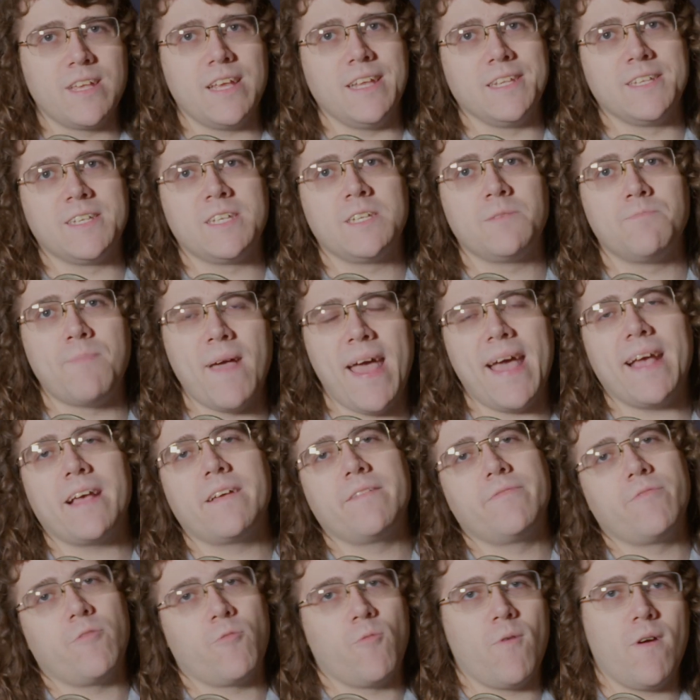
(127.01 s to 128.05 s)
in spec
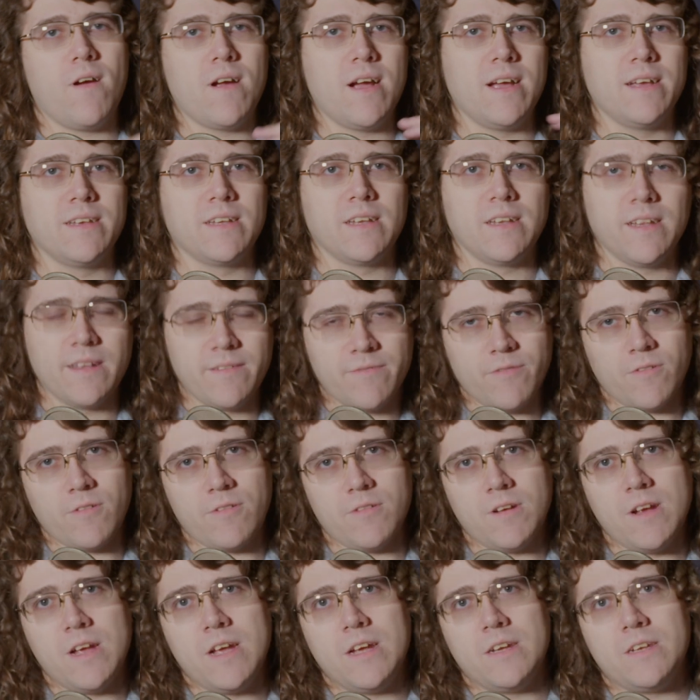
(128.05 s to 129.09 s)
for where I
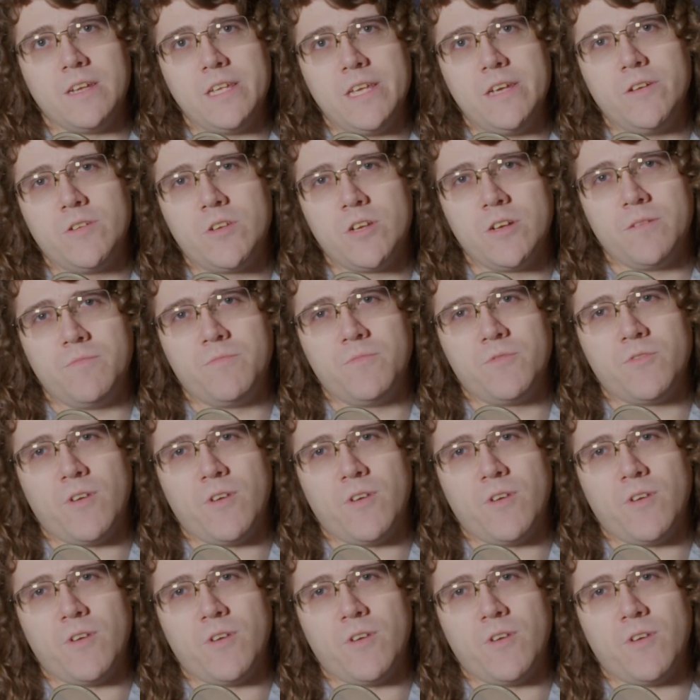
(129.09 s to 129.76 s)
deliver to YouTube,